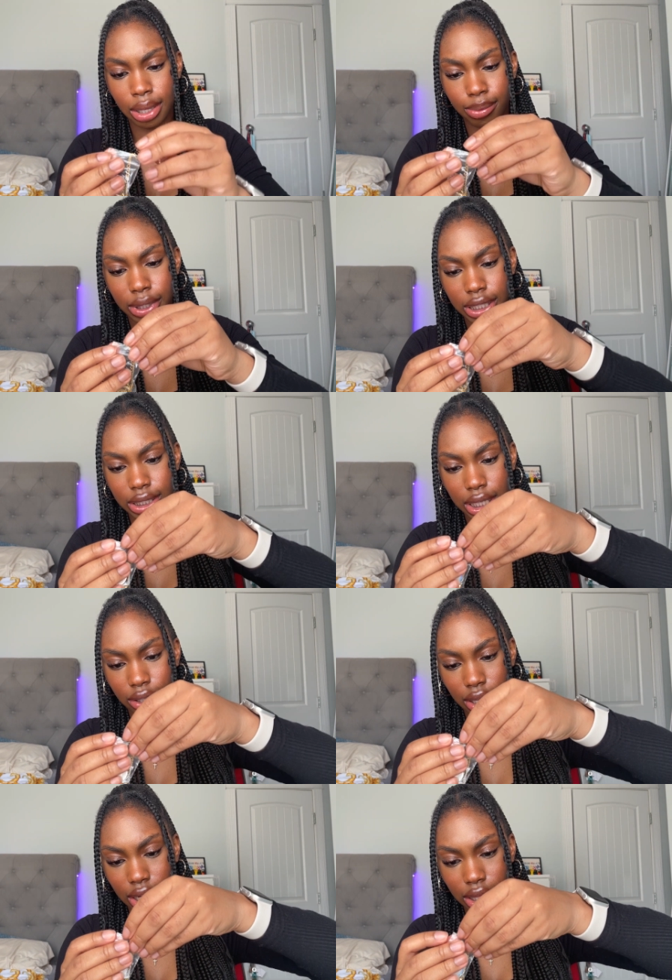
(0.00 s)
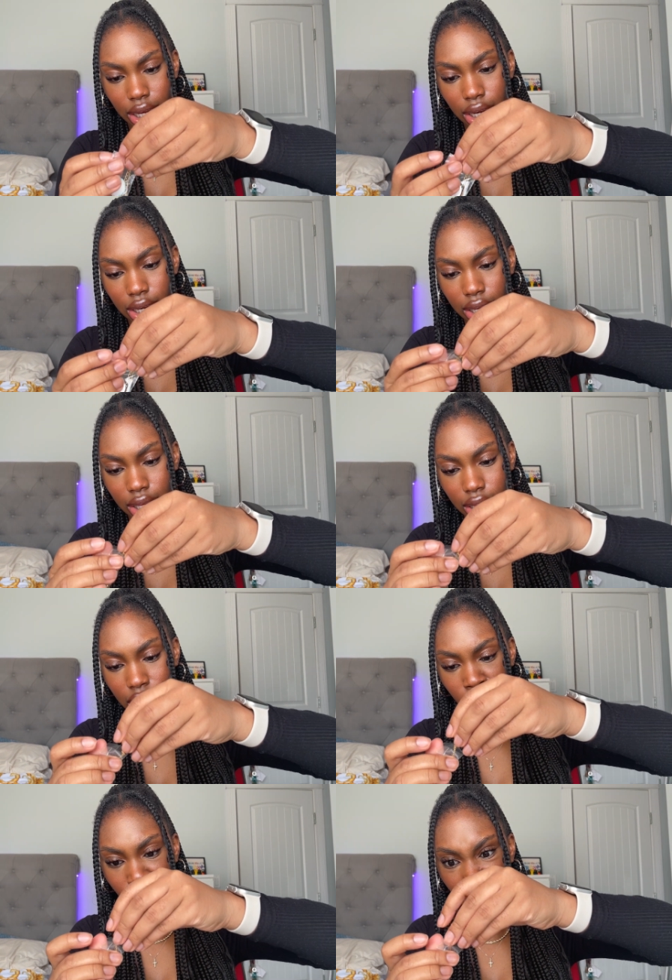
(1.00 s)
Please, can you get in there?
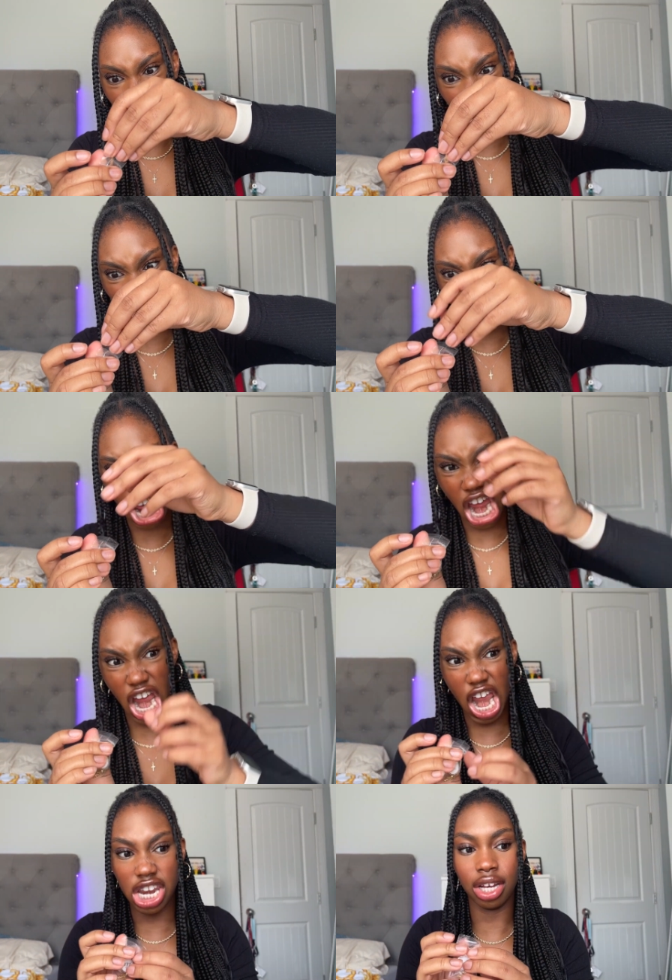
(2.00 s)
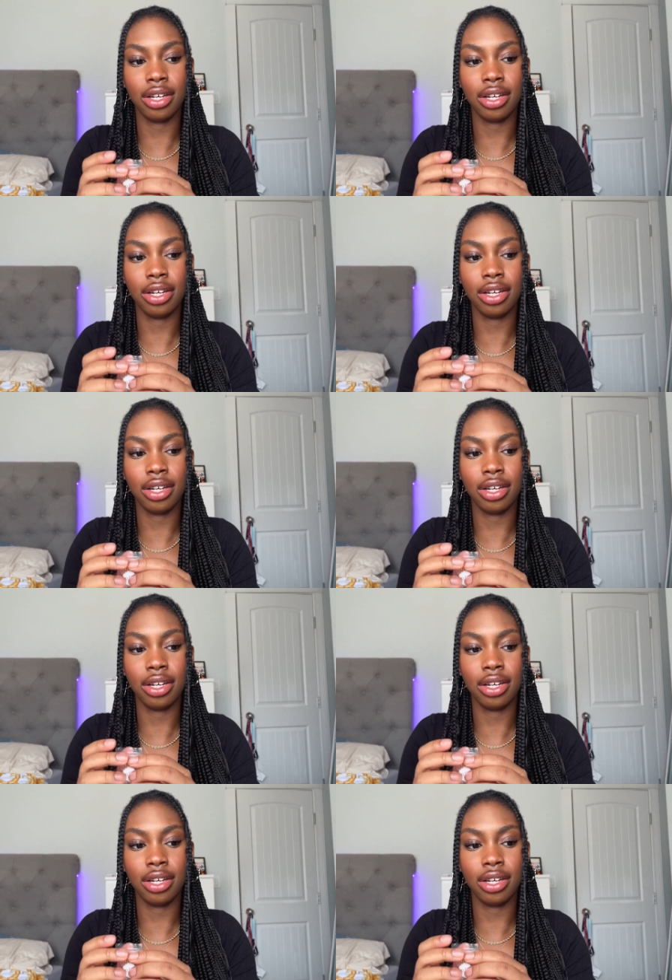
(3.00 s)
Get in!